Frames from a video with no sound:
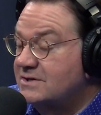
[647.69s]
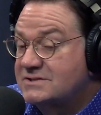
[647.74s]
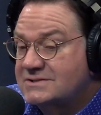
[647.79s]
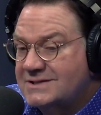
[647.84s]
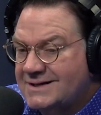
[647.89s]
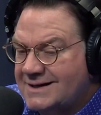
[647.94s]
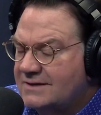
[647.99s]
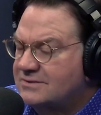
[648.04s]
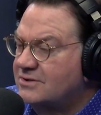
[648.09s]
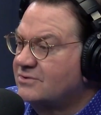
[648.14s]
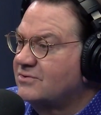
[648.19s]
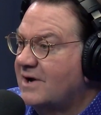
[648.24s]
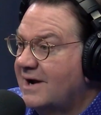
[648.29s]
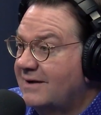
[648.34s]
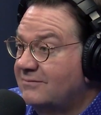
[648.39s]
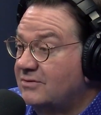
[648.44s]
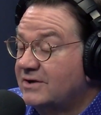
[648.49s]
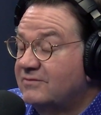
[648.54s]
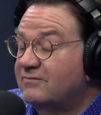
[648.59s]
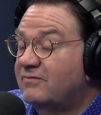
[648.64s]
and then got to
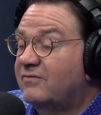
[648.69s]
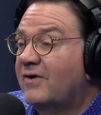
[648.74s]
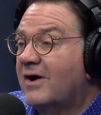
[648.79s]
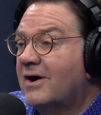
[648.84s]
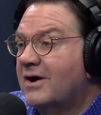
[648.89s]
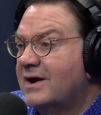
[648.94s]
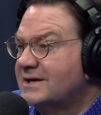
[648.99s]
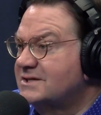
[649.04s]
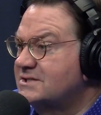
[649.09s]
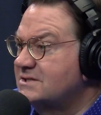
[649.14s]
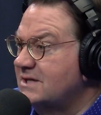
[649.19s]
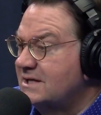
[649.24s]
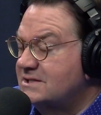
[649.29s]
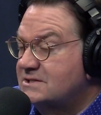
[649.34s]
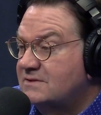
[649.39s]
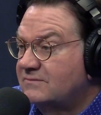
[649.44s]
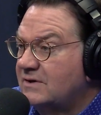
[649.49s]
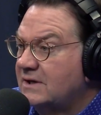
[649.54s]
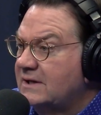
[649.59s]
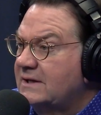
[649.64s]
traveling very
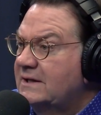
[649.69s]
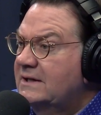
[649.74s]
extensively